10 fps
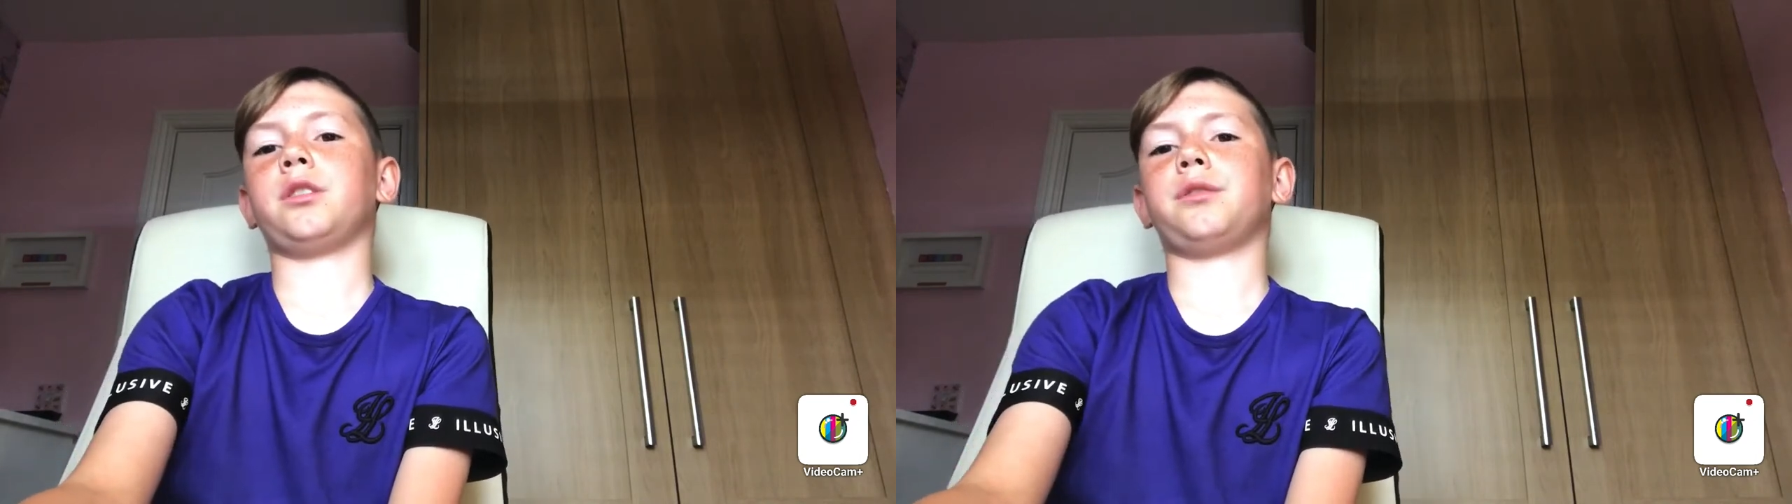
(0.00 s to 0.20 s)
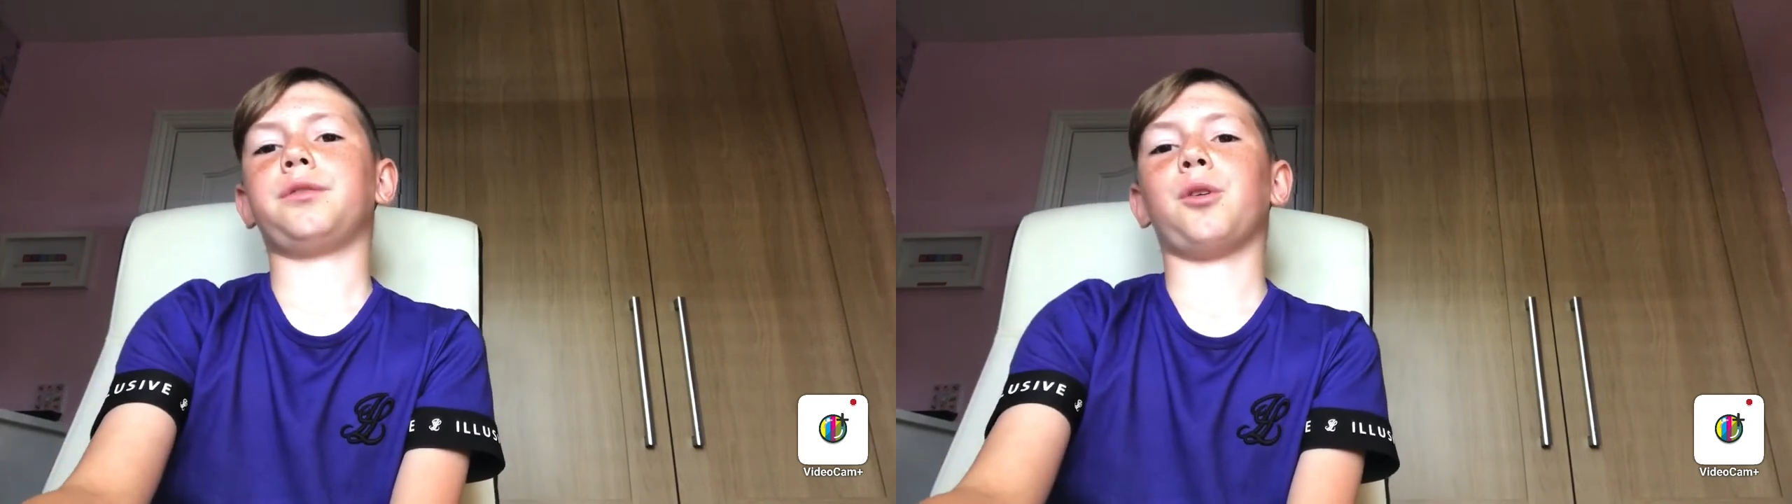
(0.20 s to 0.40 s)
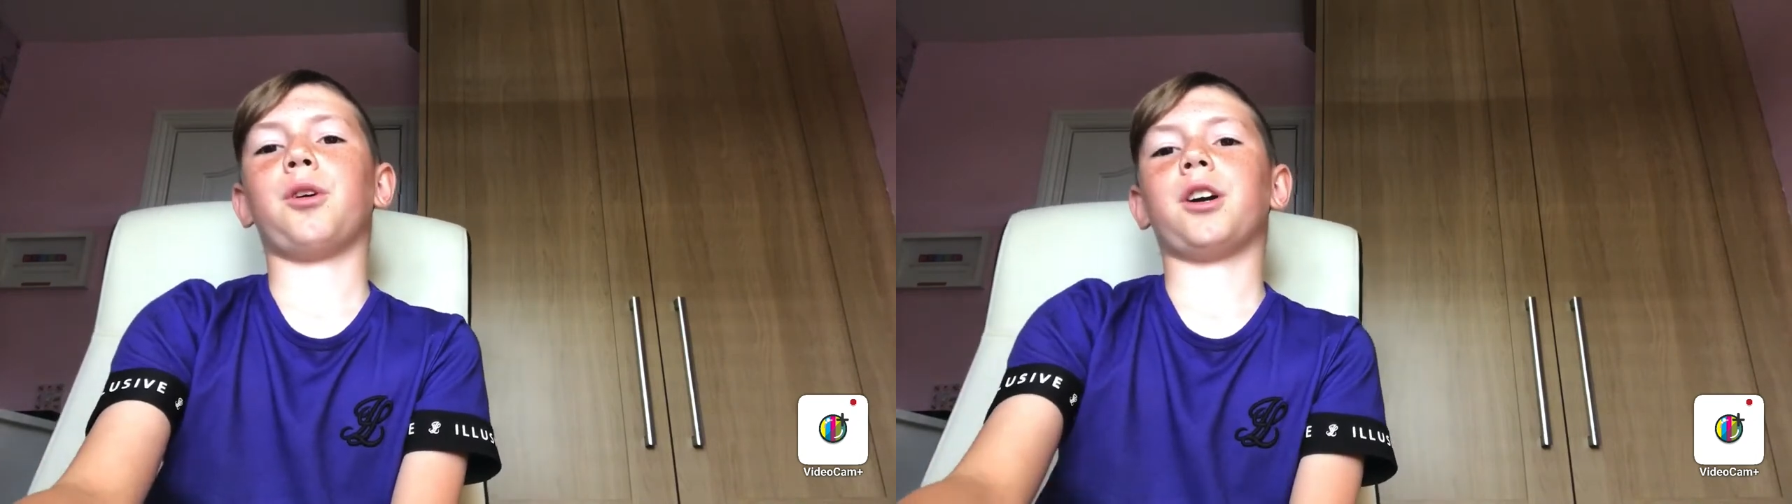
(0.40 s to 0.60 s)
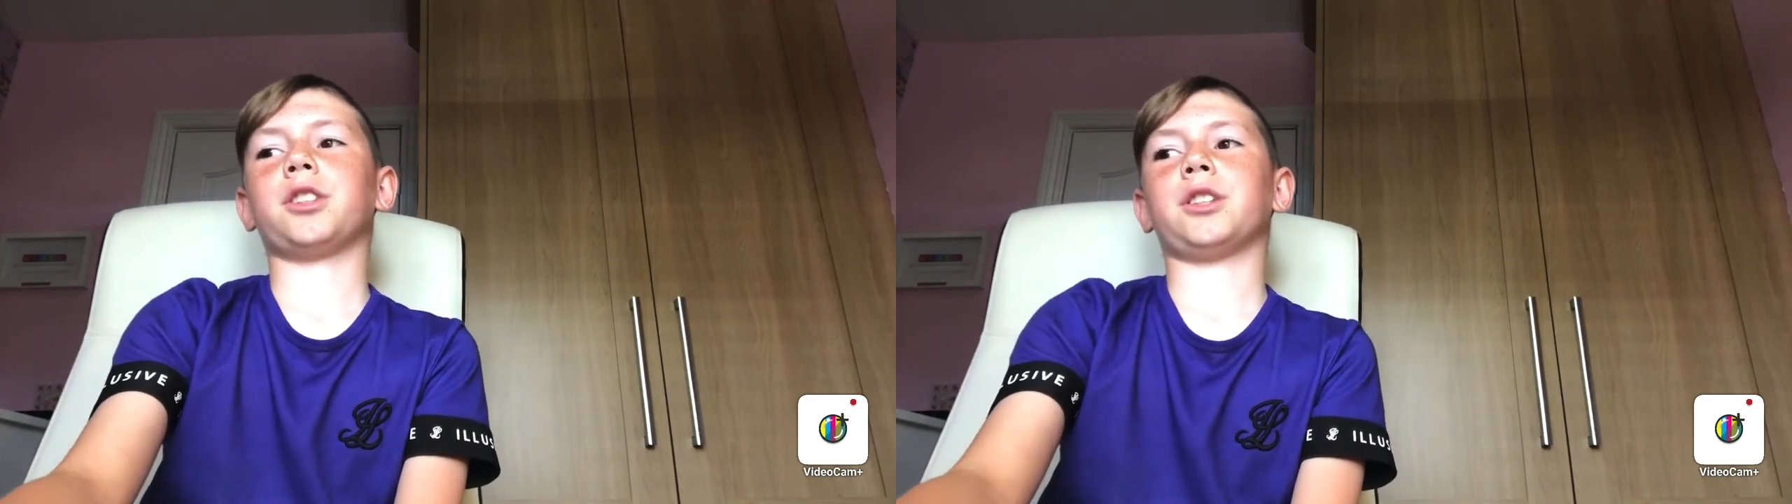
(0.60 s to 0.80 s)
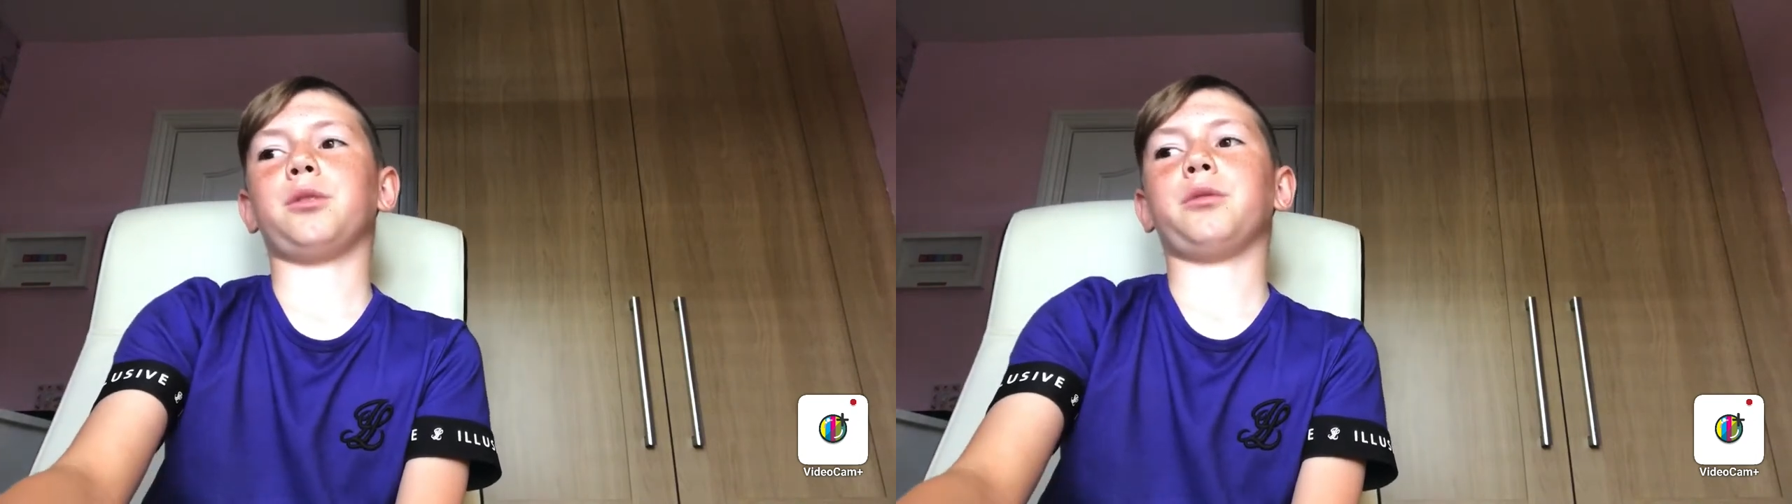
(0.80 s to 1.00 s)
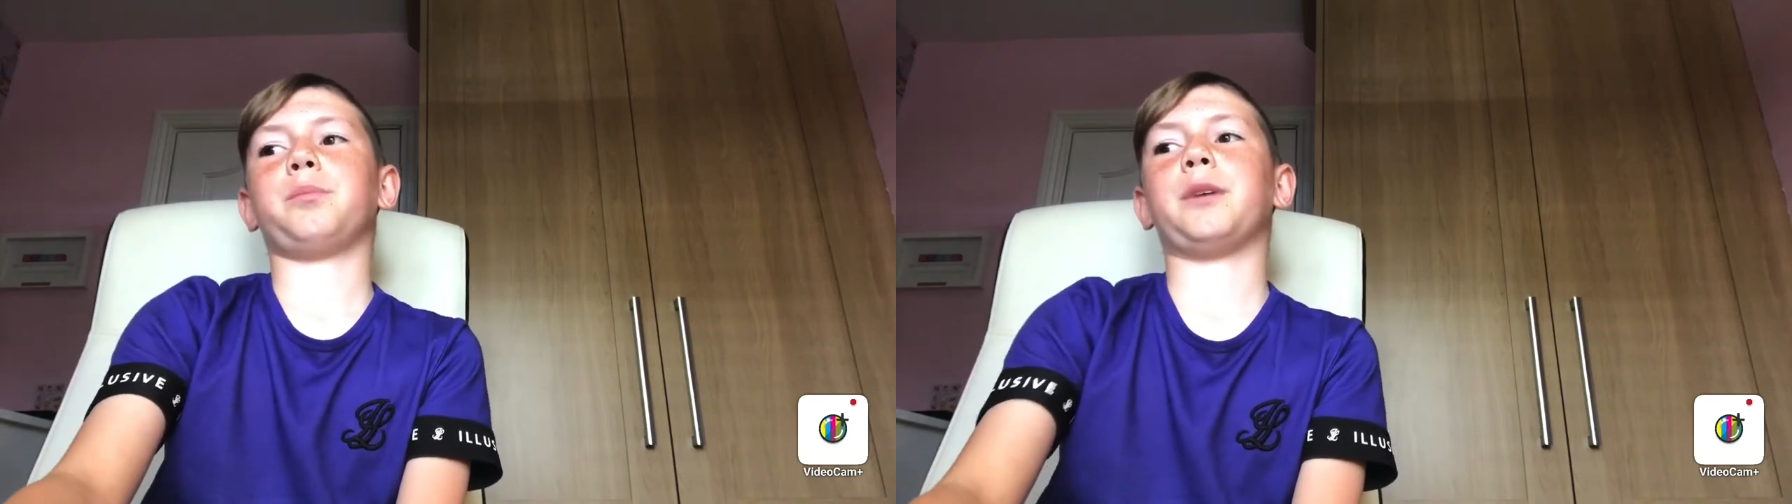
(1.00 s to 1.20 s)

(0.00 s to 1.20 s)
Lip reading: four, so